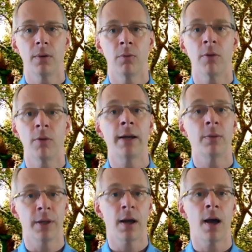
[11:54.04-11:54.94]
right
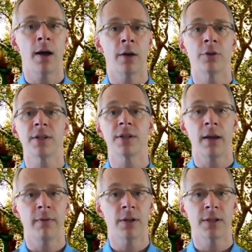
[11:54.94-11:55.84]
with God or to
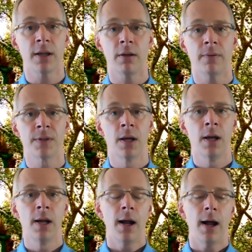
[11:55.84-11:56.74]
save ourselves.
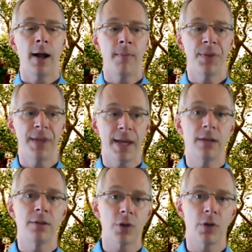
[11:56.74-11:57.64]
Then
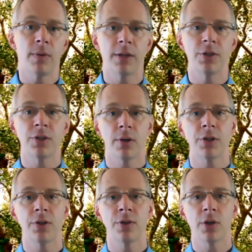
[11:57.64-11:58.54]
certain religious
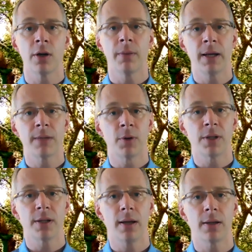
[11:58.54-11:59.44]
traditions are going to make more
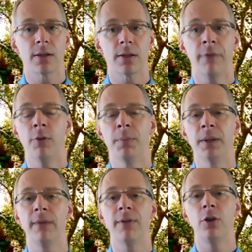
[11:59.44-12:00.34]
sense. If you
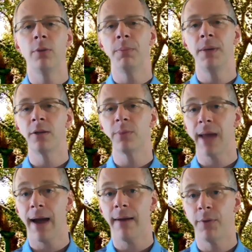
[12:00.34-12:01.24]
believe that human beings would
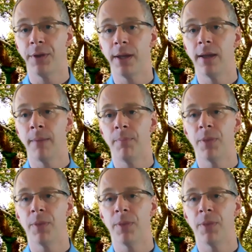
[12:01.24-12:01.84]
have within them the